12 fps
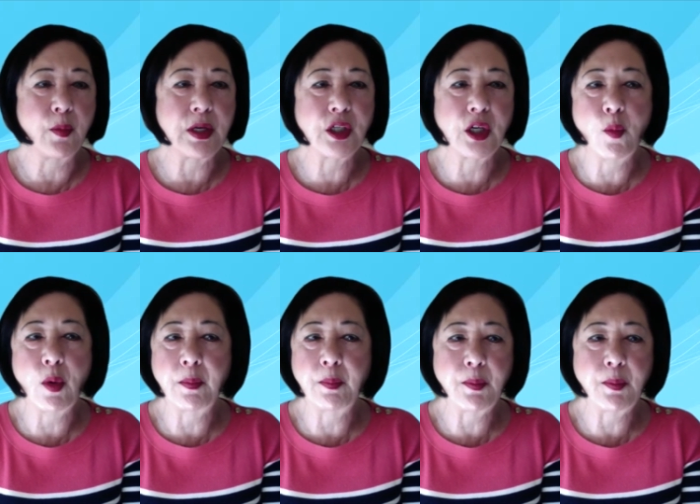We don't
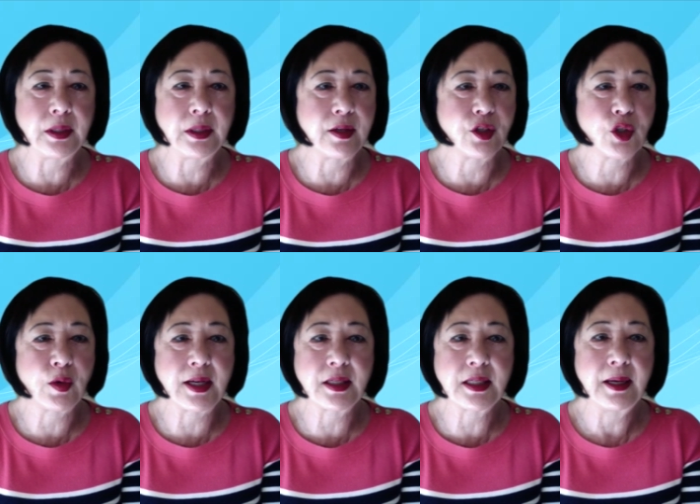want people to get
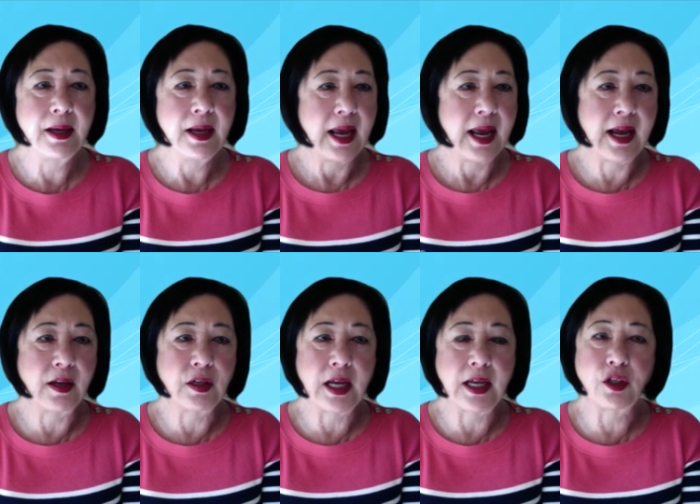stressed
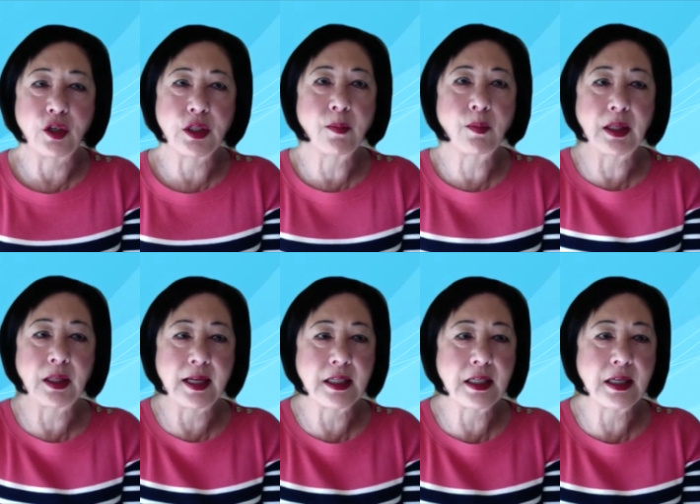and and do something
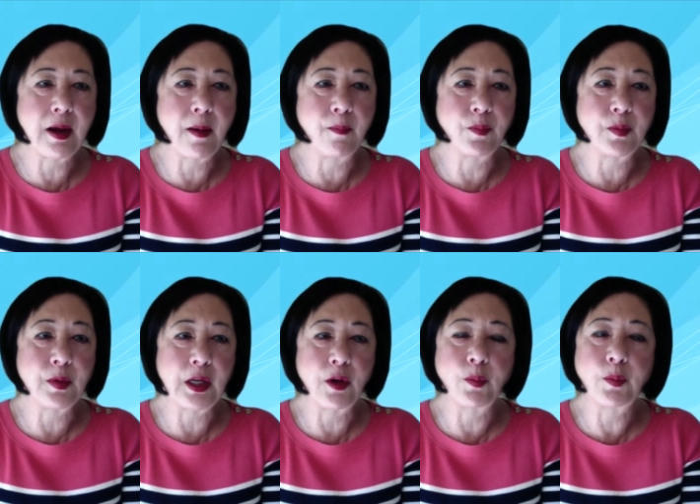that um, you
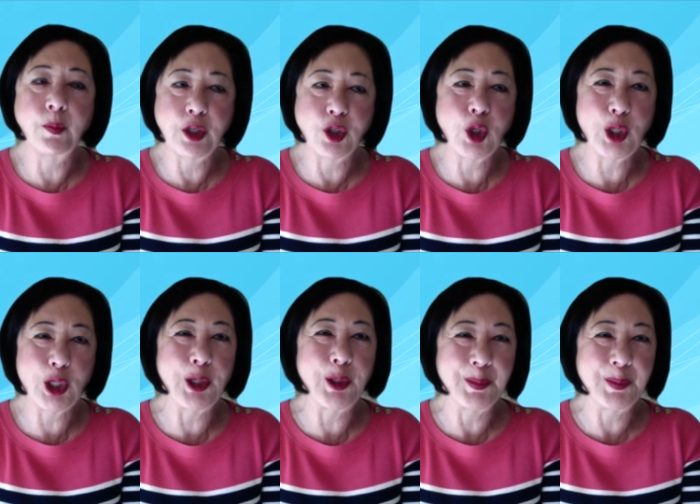know they shouldn't do.